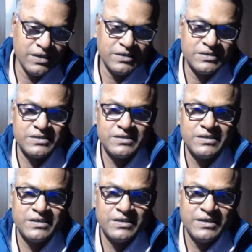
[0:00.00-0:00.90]
things
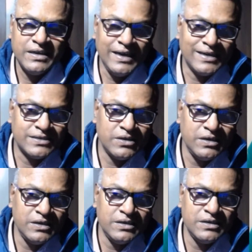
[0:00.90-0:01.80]

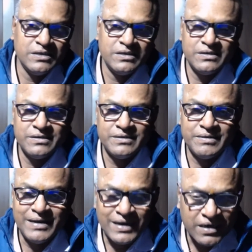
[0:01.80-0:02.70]
actually
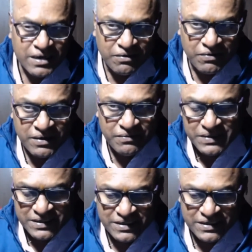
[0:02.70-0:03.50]
are covered with